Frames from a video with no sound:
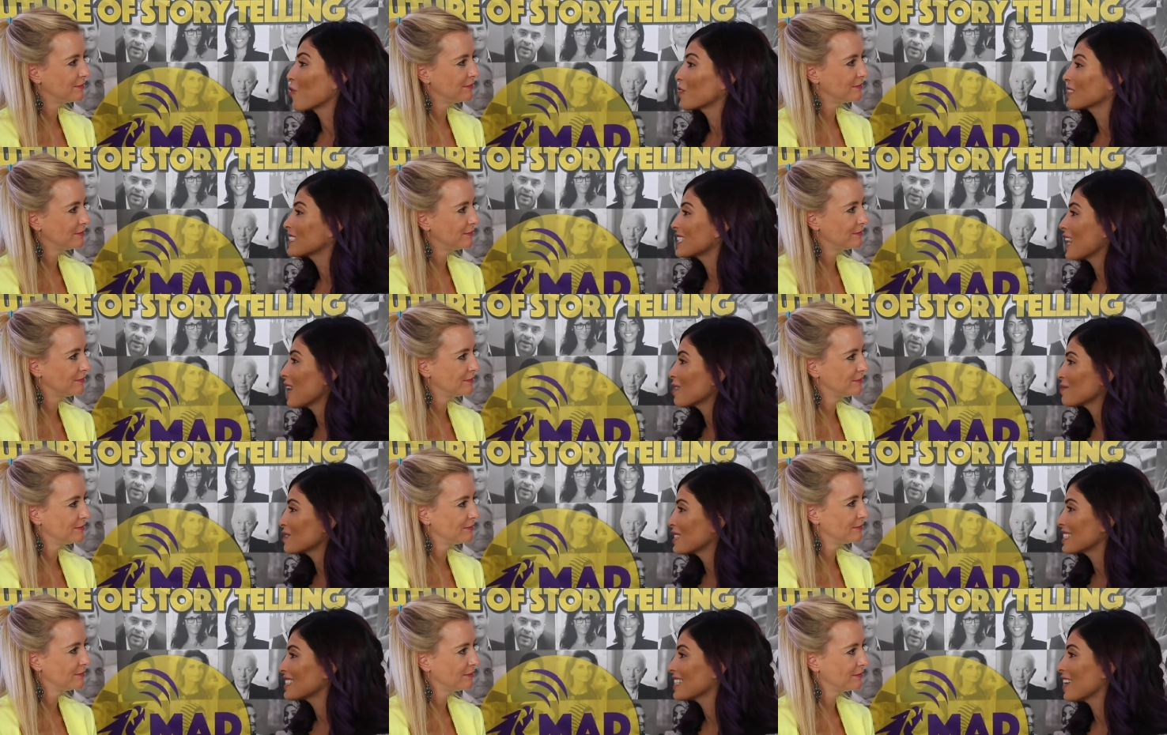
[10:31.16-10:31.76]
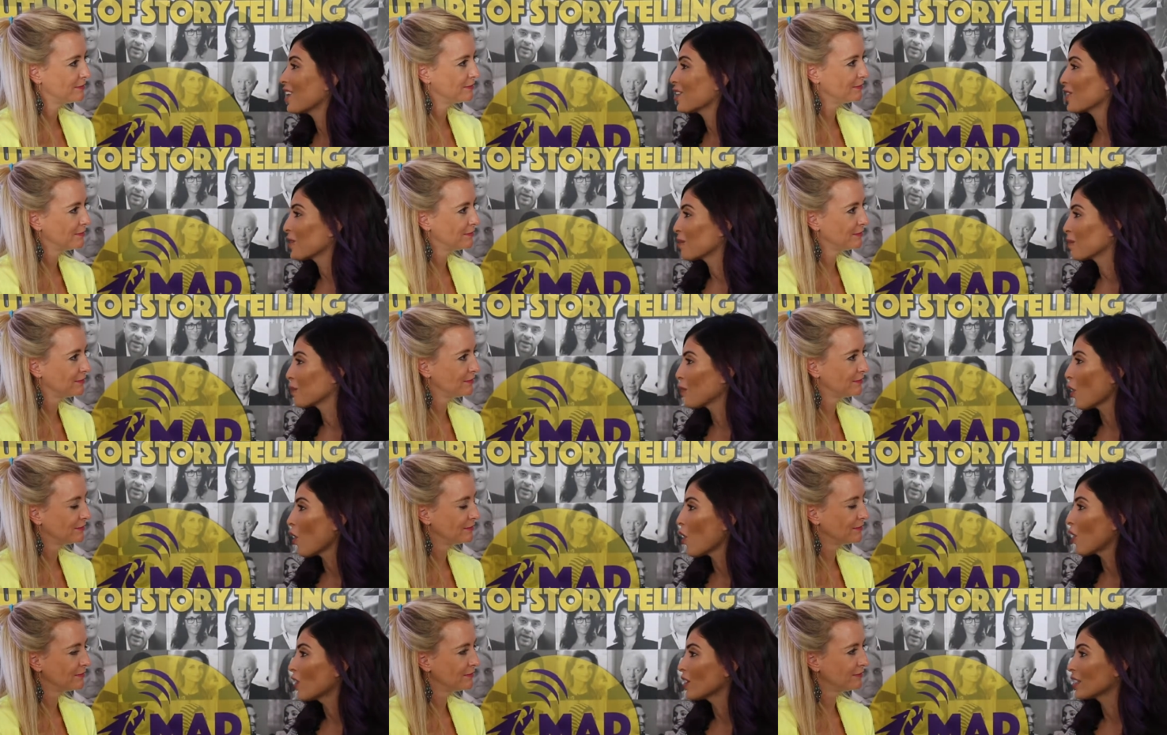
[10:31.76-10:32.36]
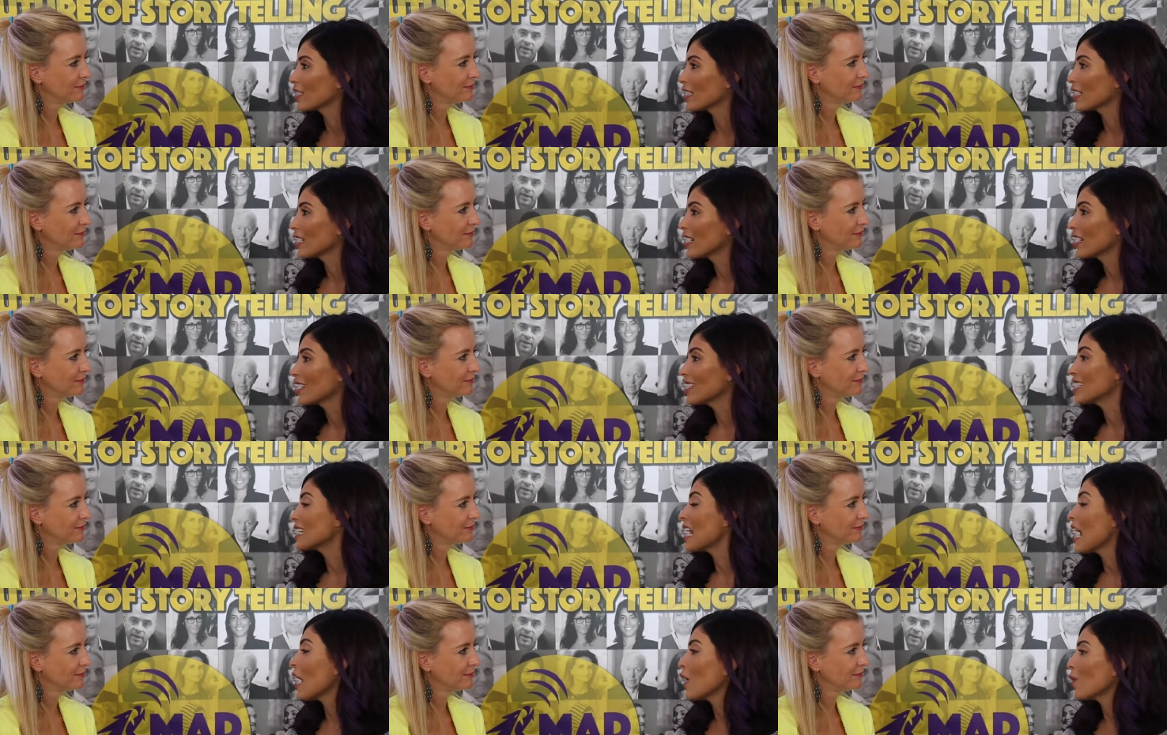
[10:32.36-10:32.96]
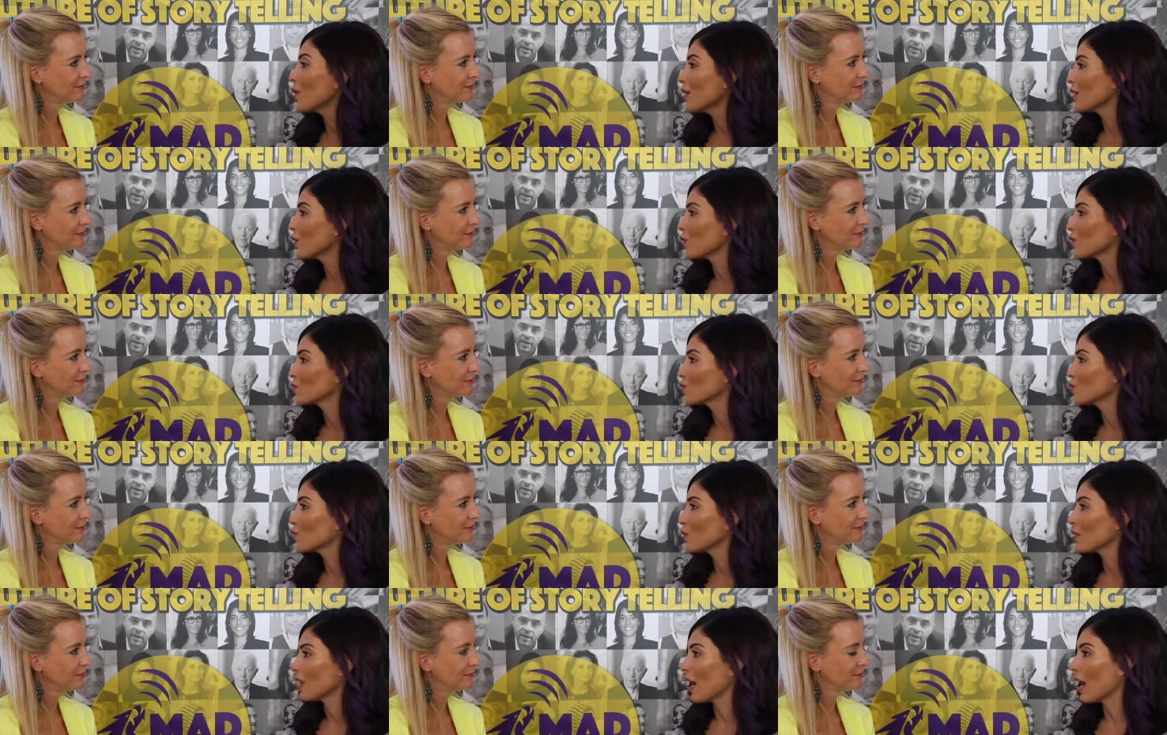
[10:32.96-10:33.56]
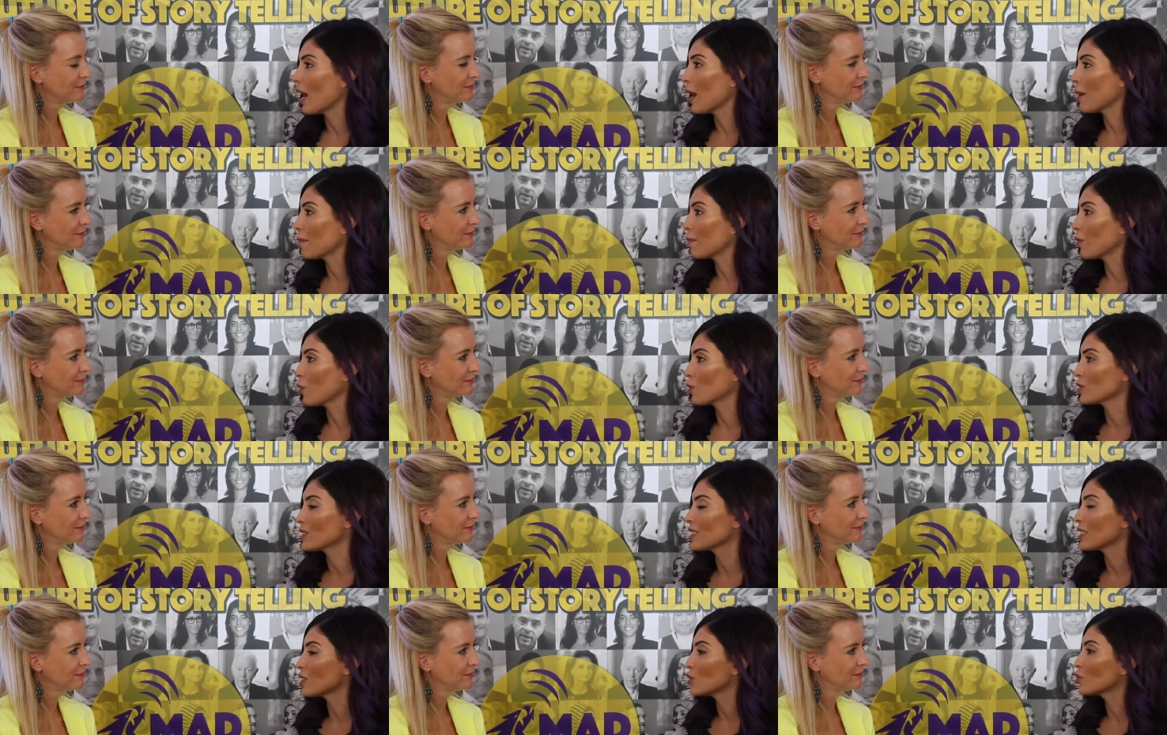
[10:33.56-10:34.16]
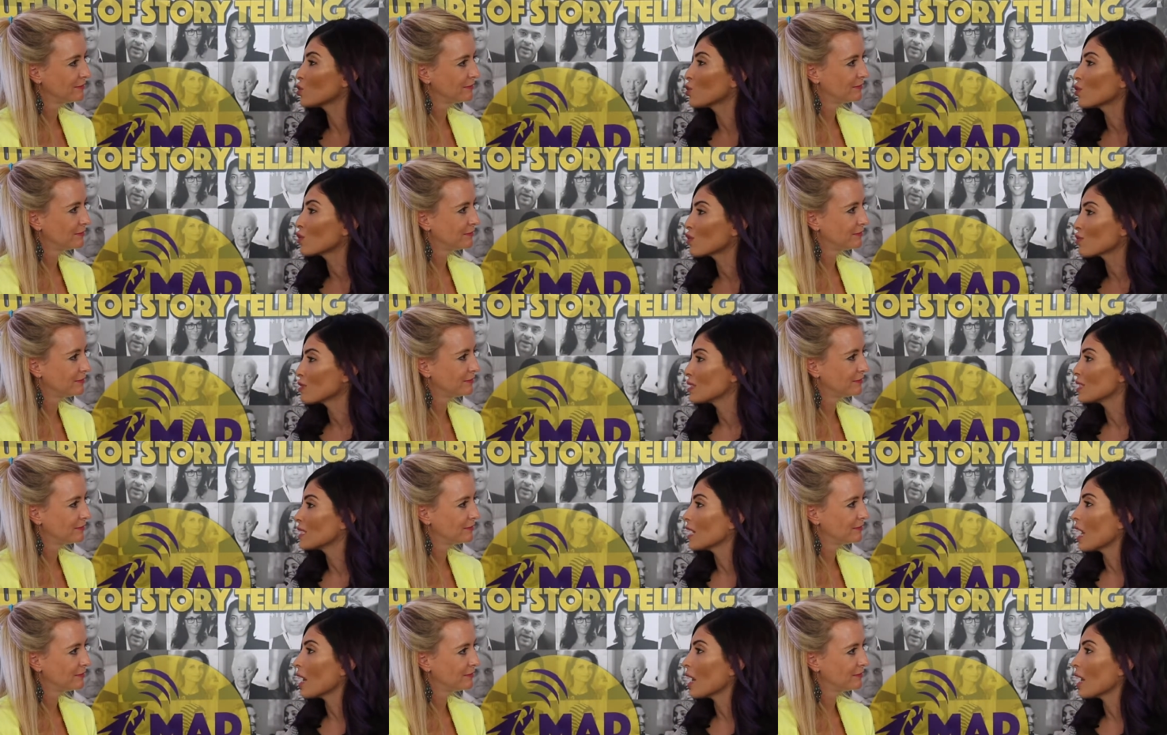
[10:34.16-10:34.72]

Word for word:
Speaker 1: four times a day on the blog. Now I don't do that. I'm posting two, three